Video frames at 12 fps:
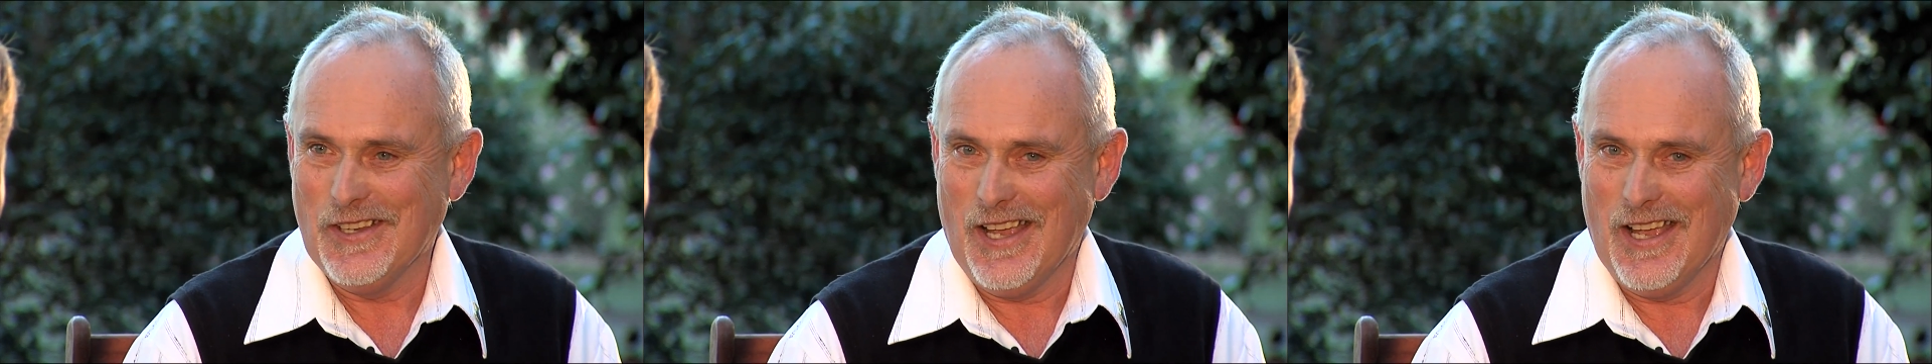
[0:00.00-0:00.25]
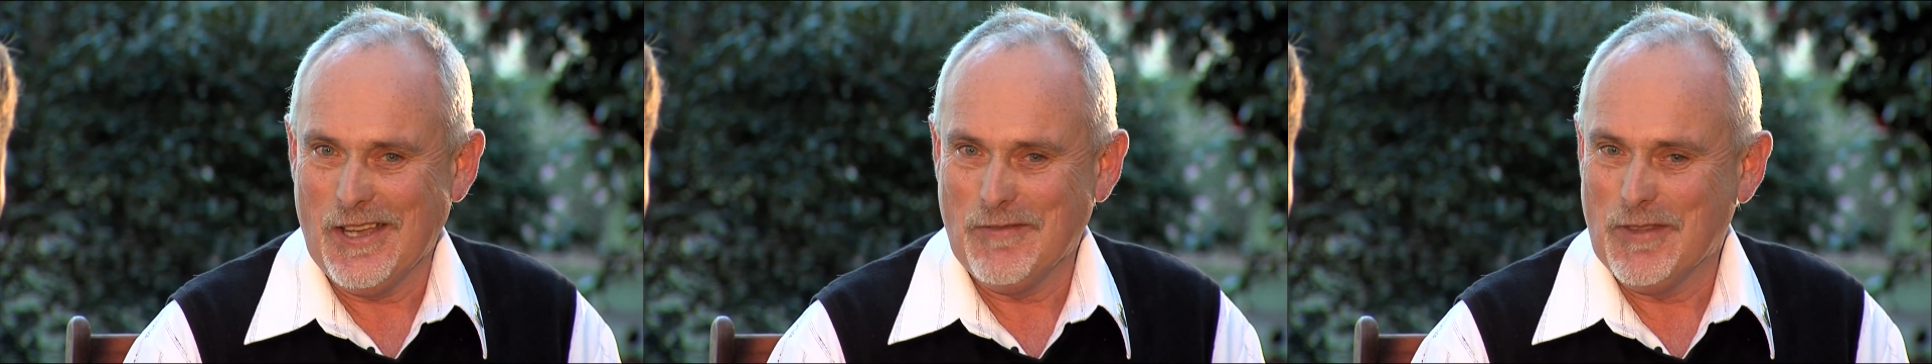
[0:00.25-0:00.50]

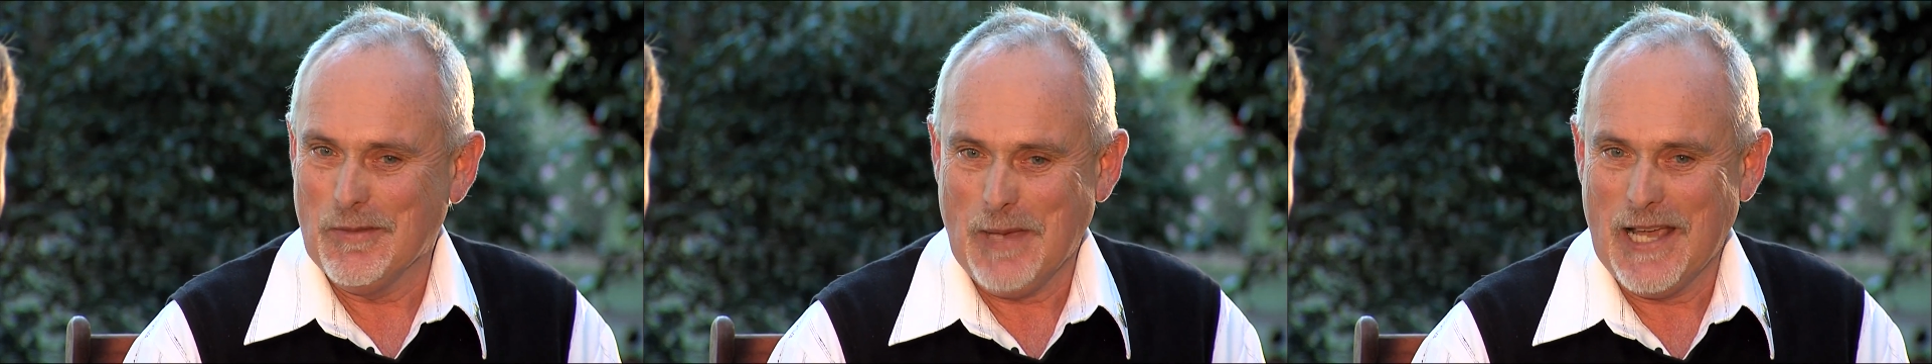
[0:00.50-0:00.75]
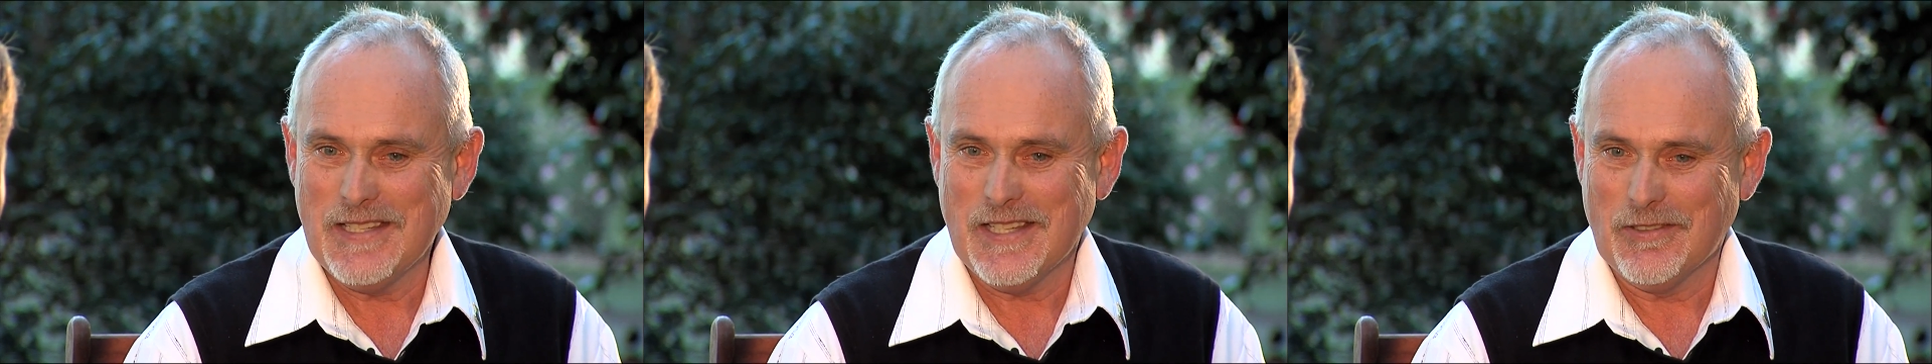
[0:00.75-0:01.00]

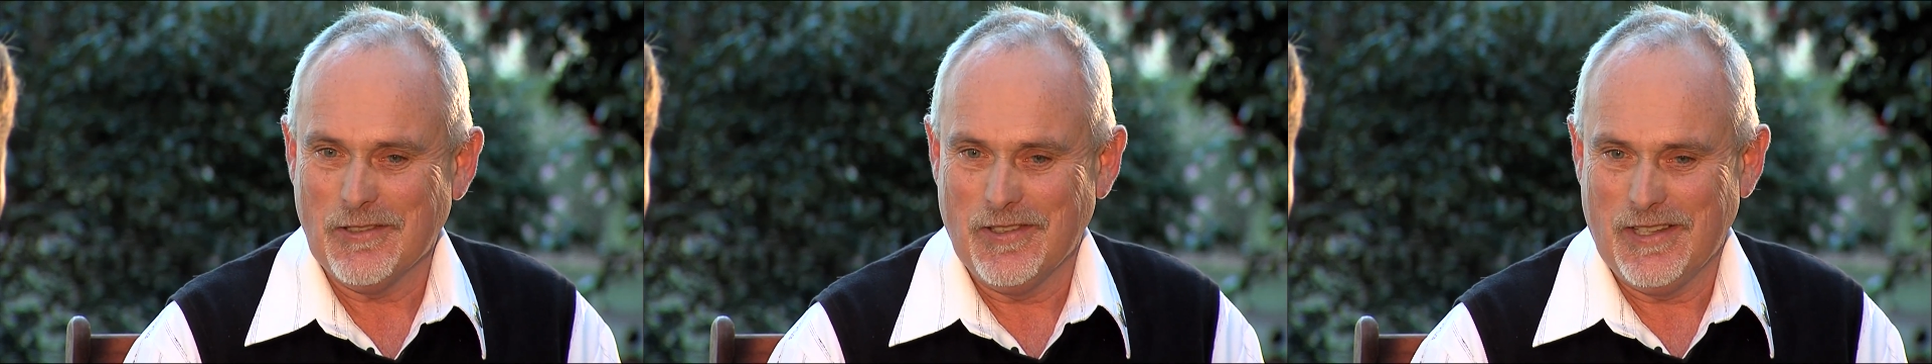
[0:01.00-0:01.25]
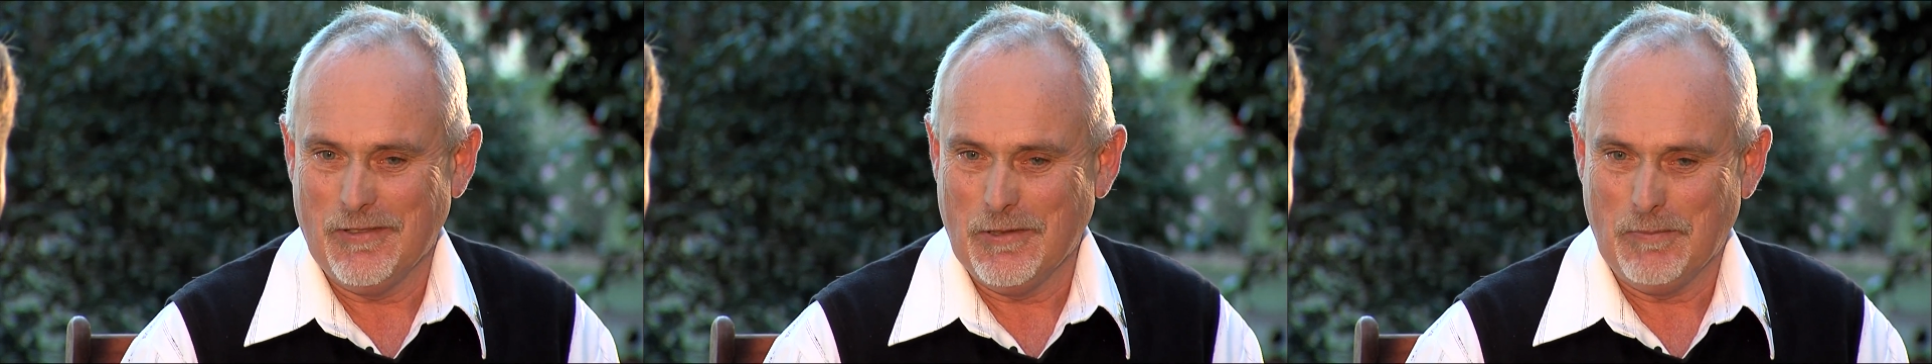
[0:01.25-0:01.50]

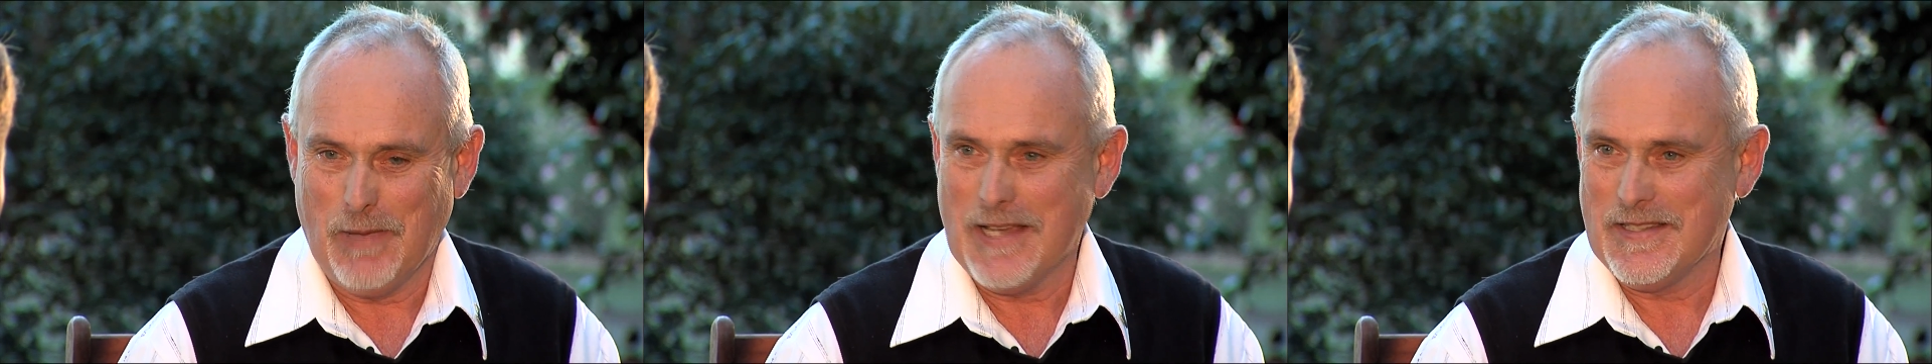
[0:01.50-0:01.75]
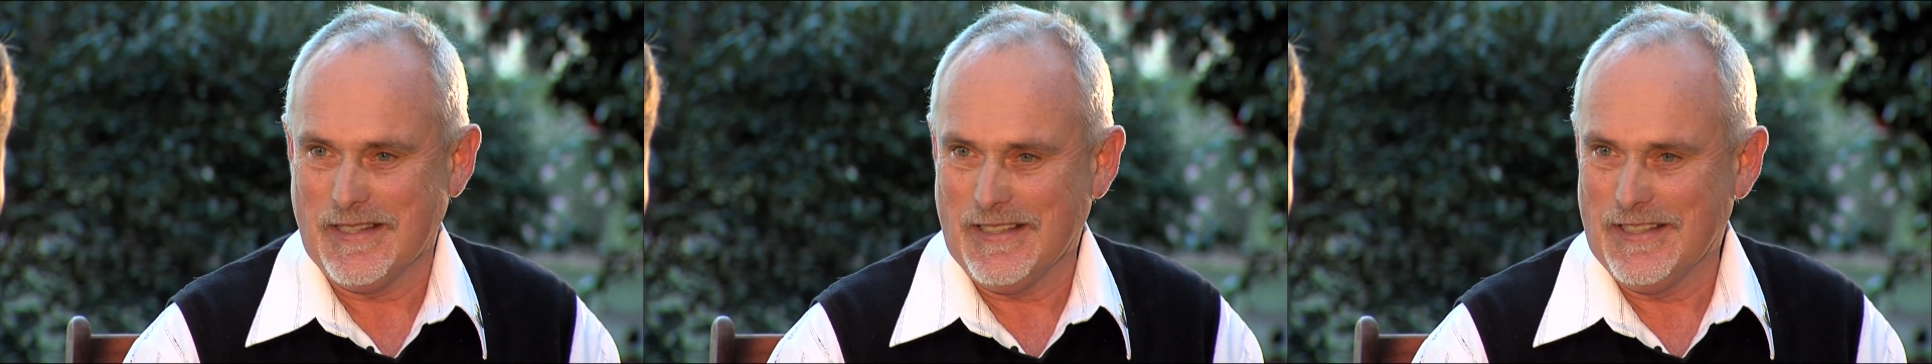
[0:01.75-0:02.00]
there were
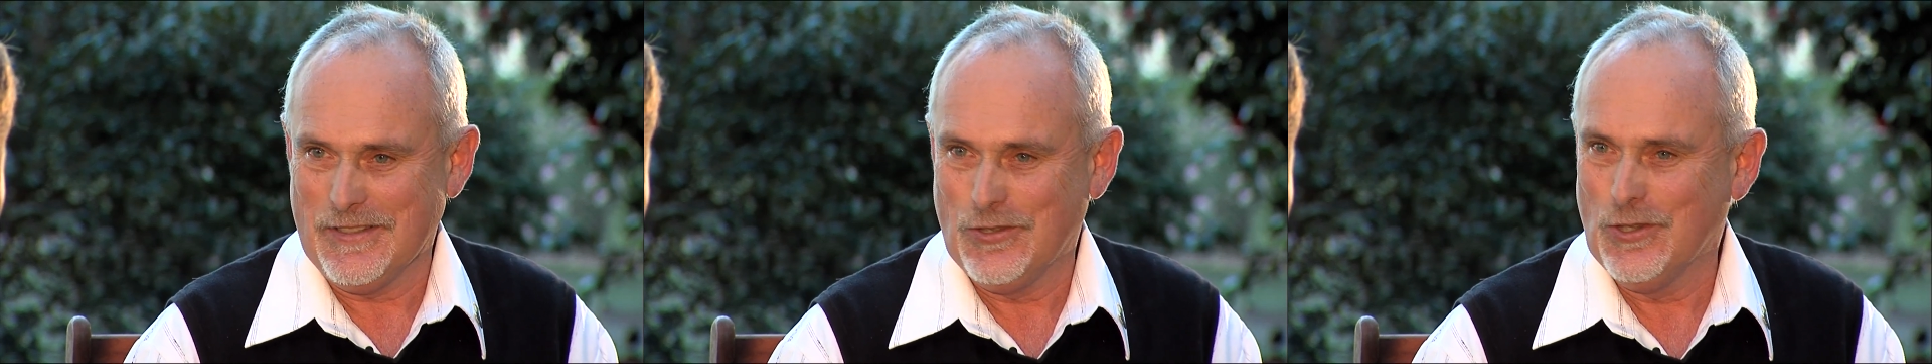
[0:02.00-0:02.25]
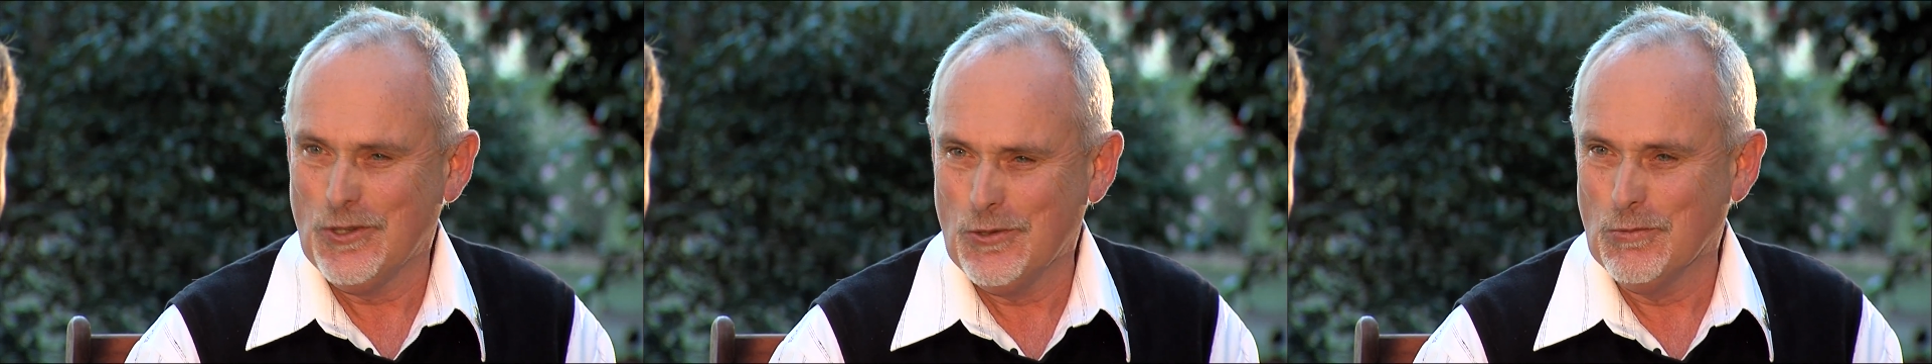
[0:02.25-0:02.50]
basically
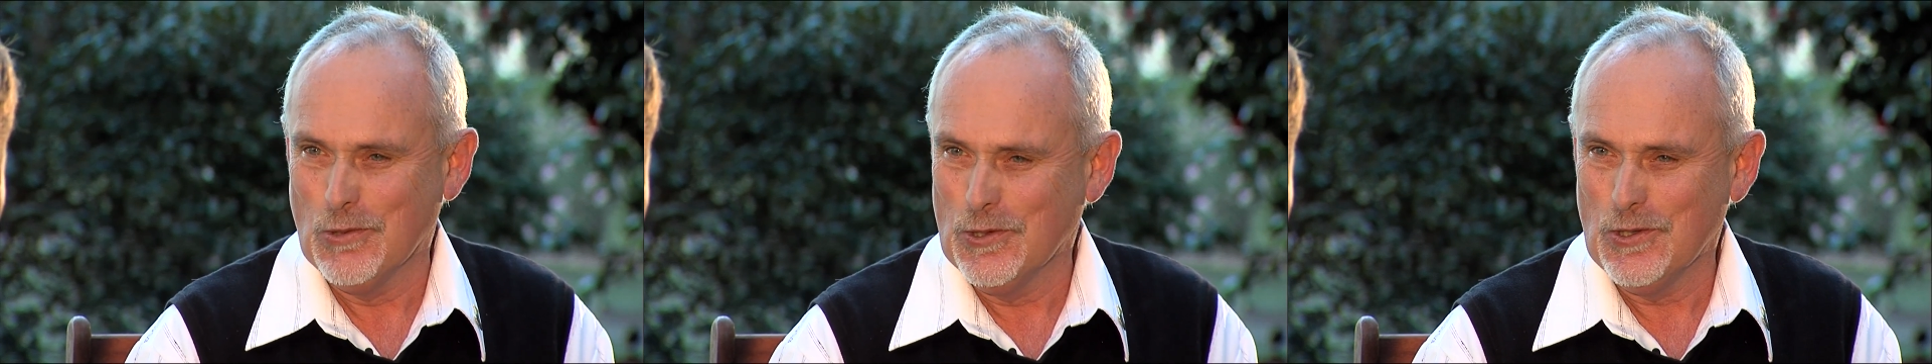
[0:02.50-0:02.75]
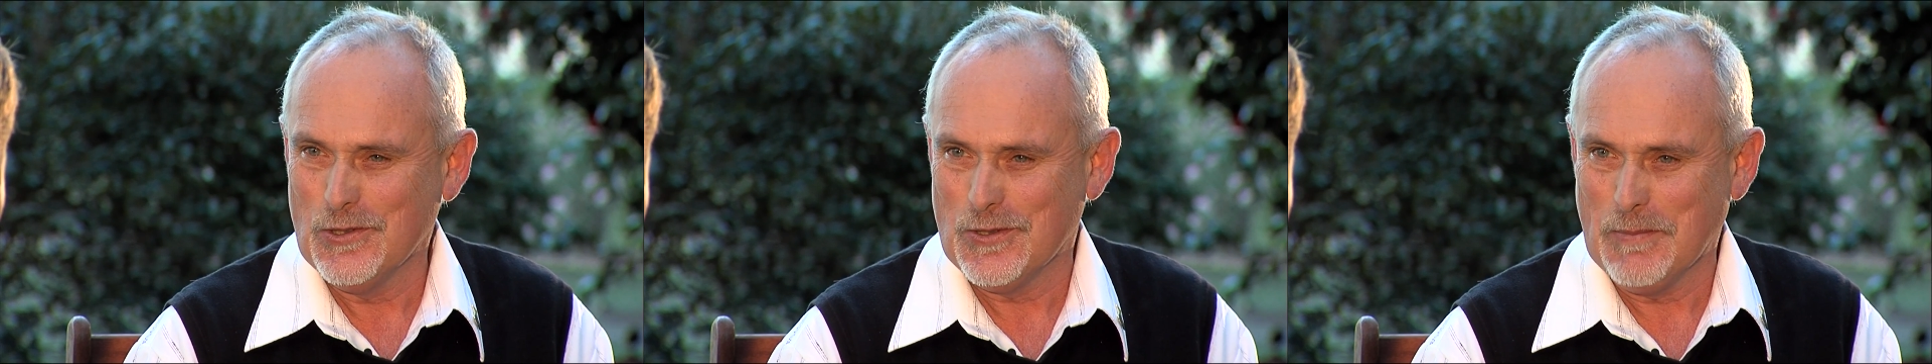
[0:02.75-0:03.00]
2
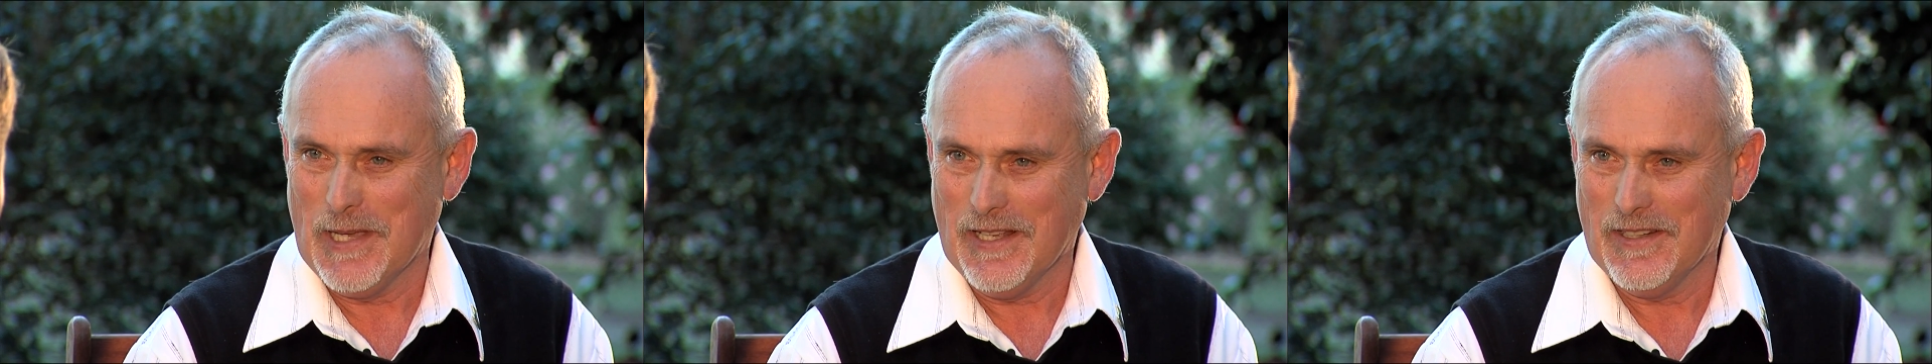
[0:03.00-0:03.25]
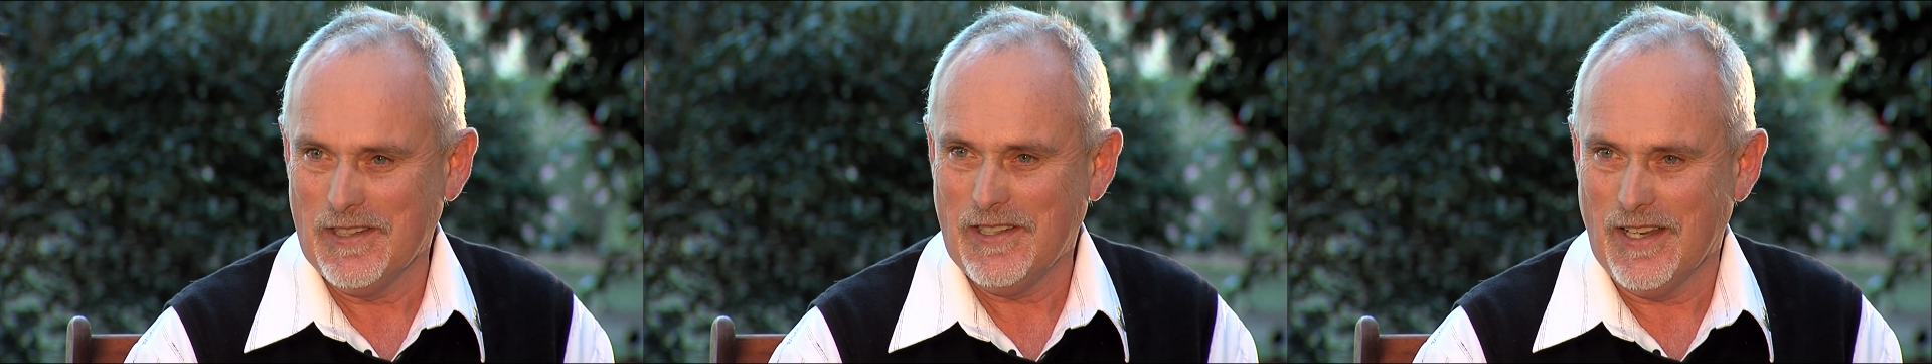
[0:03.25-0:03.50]
rules
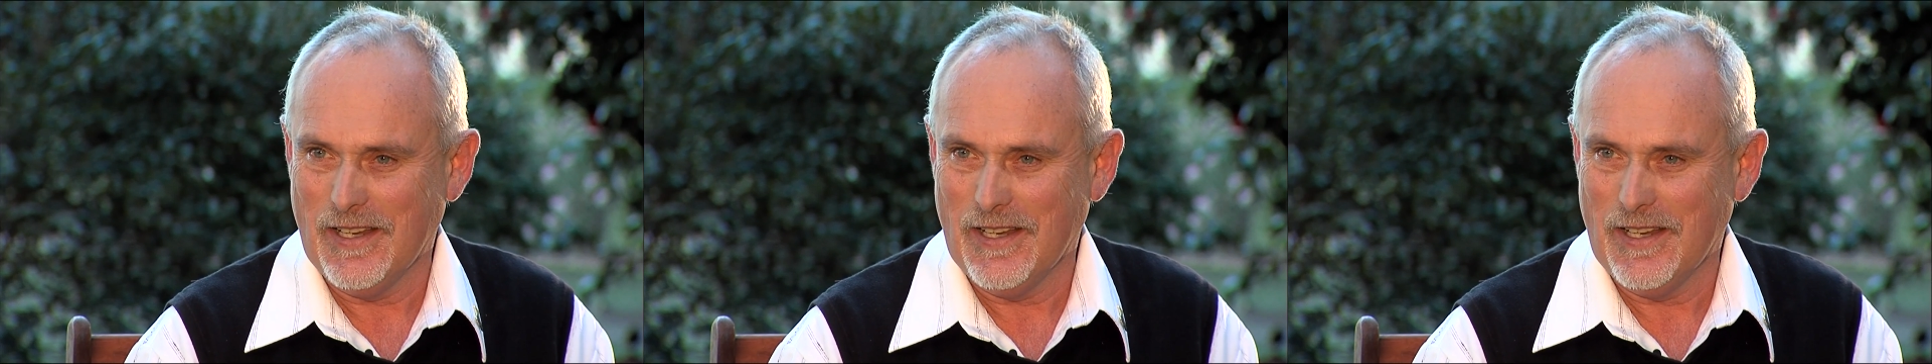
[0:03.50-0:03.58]
about it,